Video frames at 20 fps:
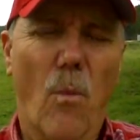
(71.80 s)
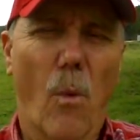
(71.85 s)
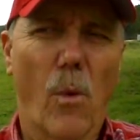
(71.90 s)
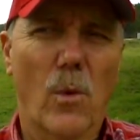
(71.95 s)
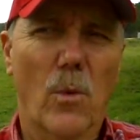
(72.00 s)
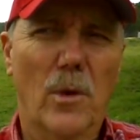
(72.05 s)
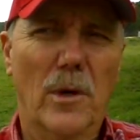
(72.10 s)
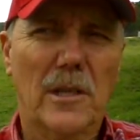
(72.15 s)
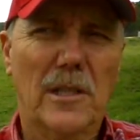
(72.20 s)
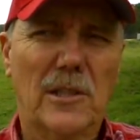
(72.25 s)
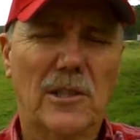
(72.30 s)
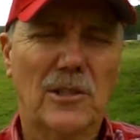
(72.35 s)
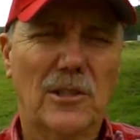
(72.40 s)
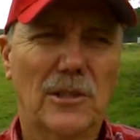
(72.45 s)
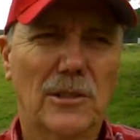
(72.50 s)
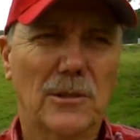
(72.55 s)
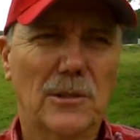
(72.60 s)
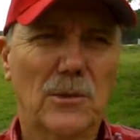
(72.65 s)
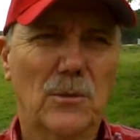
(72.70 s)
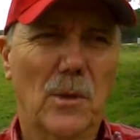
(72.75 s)
What we're going to
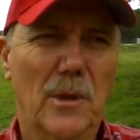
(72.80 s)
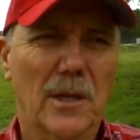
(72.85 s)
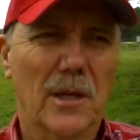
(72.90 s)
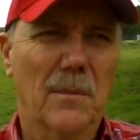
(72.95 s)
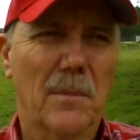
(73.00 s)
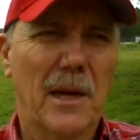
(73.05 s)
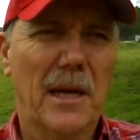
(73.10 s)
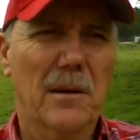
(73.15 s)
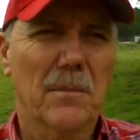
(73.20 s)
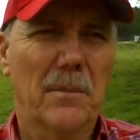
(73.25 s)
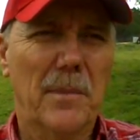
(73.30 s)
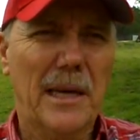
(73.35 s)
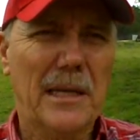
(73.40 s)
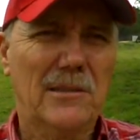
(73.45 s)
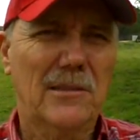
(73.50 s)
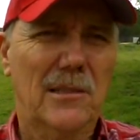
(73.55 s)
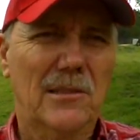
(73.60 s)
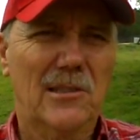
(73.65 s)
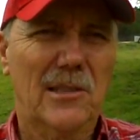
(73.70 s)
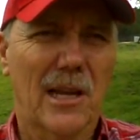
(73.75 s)
do is we're going to make a
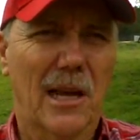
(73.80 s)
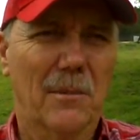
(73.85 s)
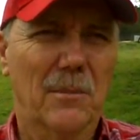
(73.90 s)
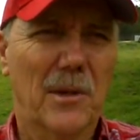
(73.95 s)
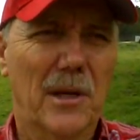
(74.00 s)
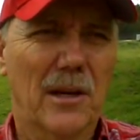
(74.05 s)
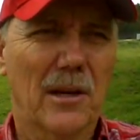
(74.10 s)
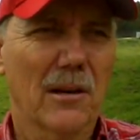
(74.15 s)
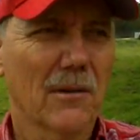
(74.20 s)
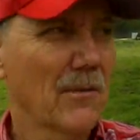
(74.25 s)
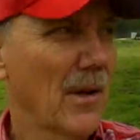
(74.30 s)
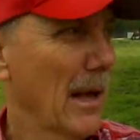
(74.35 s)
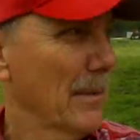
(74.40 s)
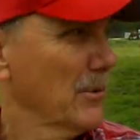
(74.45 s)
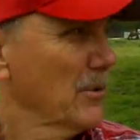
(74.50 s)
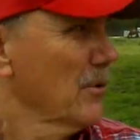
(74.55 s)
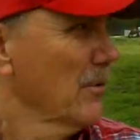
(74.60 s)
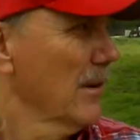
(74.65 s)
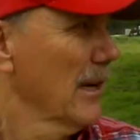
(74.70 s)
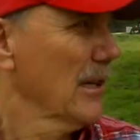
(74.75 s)
basic statement here of
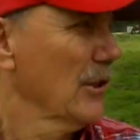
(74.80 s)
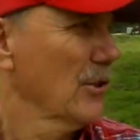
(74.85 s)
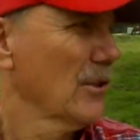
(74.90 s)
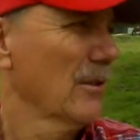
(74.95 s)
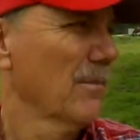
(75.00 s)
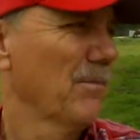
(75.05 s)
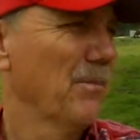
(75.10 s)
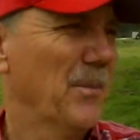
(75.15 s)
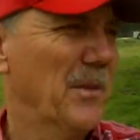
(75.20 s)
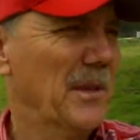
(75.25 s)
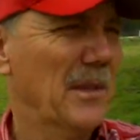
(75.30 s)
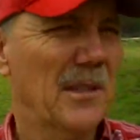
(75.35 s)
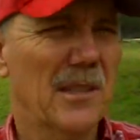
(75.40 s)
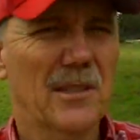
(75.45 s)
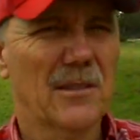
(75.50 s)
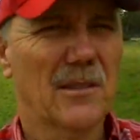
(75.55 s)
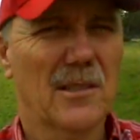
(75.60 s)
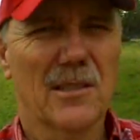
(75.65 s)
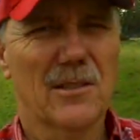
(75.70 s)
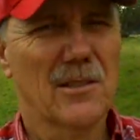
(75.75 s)
observation. And
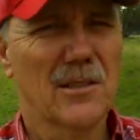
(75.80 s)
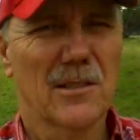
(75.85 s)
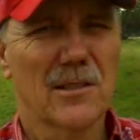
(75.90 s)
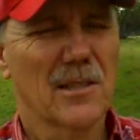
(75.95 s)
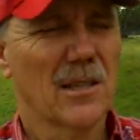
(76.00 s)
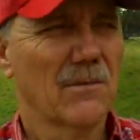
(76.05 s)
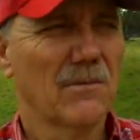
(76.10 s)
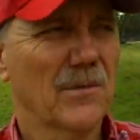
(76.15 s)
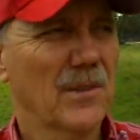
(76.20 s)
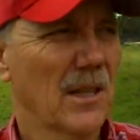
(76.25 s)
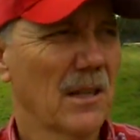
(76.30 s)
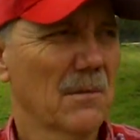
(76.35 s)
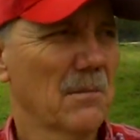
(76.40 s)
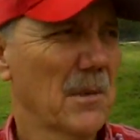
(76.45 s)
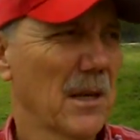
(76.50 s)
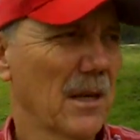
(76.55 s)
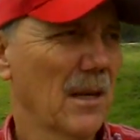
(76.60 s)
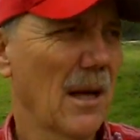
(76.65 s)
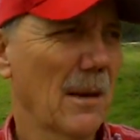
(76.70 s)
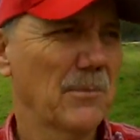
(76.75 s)
this is a
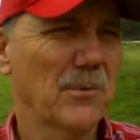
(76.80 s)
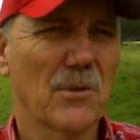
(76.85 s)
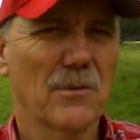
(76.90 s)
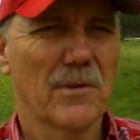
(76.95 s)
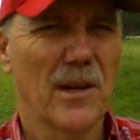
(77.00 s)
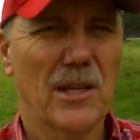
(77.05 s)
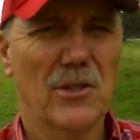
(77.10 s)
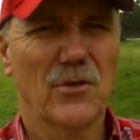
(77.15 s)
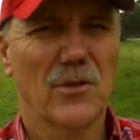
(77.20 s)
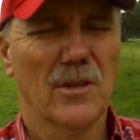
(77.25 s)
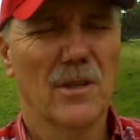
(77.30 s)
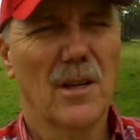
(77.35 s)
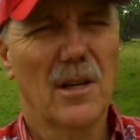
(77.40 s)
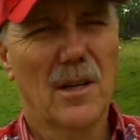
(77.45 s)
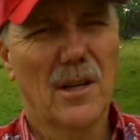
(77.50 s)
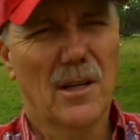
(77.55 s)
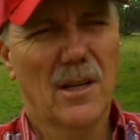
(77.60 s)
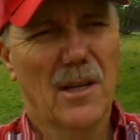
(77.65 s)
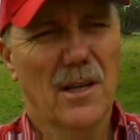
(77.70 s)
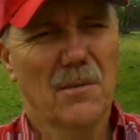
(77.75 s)
fundamental observation
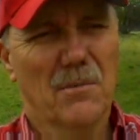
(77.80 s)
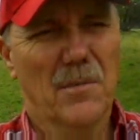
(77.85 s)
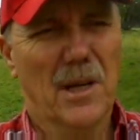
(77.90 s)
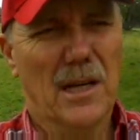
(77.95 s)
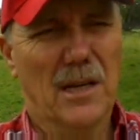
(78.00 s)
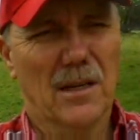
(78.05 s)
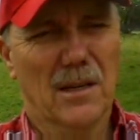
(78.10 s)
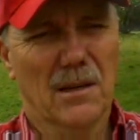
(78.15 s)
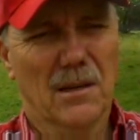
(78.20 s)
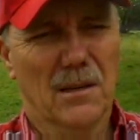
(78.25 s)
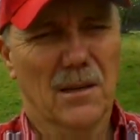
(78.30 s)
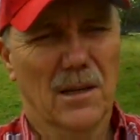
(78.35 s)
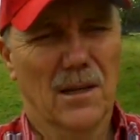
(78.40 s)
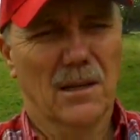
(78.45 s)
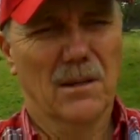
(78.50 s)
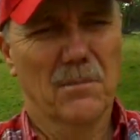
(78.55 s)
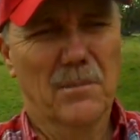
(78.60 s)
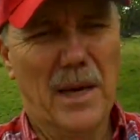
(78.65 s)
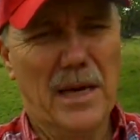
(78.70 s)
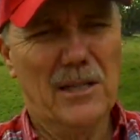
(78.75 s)

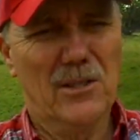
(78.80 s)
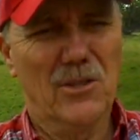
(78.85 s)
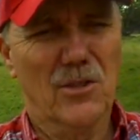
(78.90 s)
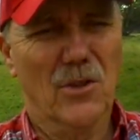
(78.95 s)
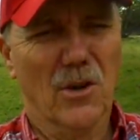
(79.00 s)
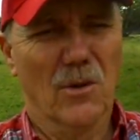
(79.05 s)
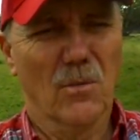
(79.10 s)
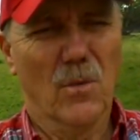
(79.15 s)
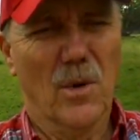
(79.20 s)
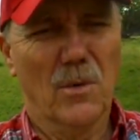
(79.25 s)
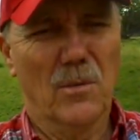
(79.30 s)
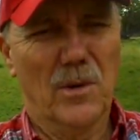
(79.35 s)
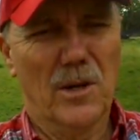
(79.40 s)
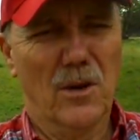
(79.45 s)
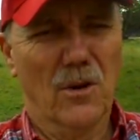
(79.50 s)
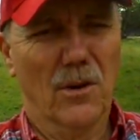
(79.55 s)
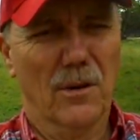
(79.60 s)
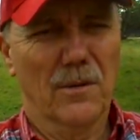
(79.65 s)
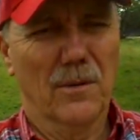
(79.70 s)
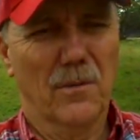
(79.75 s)
based on what we
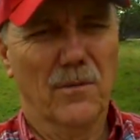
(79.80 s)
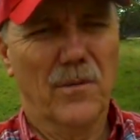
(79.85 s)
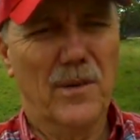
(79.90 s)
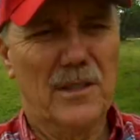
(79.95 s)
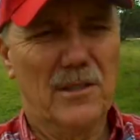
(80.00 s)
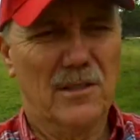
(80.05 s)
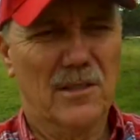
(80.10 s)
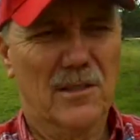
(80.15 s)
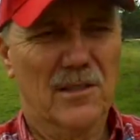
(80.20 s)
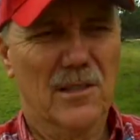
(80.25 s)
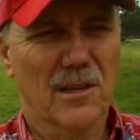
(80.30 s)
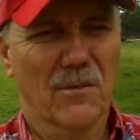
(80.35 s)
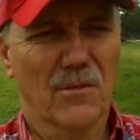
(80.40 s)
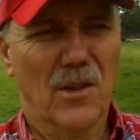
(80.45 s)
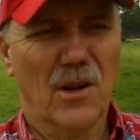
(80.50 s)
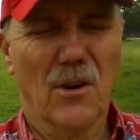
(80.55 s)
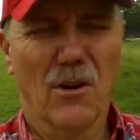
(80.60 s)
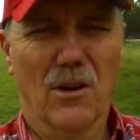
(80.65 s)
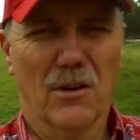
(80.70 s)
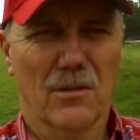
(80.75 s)
know of the physics of
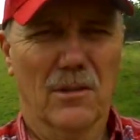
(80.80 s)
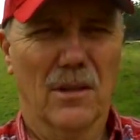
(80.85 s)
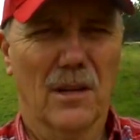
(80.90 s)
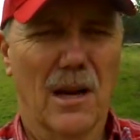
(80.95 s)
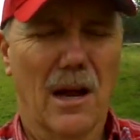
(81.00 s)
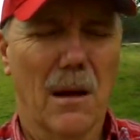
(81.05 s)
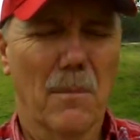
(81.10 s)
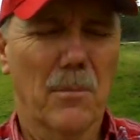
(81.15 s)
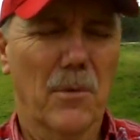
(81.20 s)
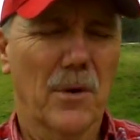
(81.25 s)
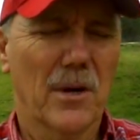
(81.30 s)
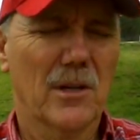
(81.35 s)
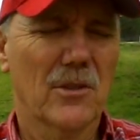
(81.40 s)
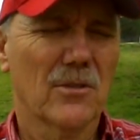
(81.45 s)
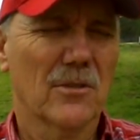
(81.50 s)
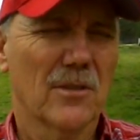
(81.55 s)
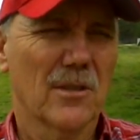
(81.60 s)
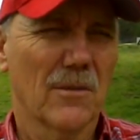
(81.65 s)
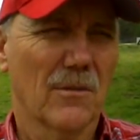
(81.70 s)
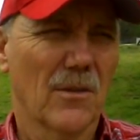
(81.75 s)
the Earth and the
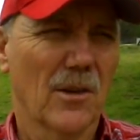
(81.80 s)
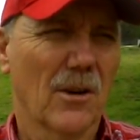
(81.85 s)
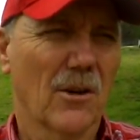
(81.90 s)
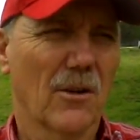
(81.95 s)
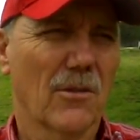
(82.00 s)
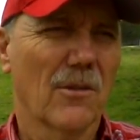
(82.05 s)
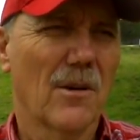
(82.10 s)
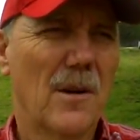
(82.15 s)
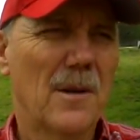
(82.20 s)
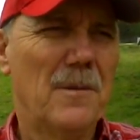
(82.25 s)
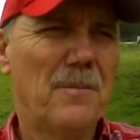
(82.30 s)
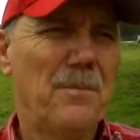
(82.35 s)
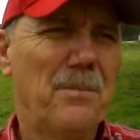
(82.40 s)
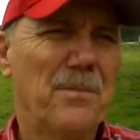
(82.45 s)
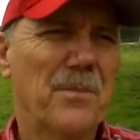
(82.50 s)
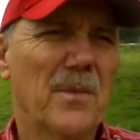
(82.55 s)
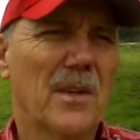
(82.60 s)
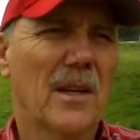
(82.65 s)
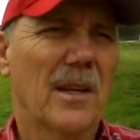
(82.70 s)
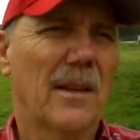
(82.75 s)
operations of the
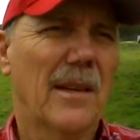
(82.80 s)
Earth.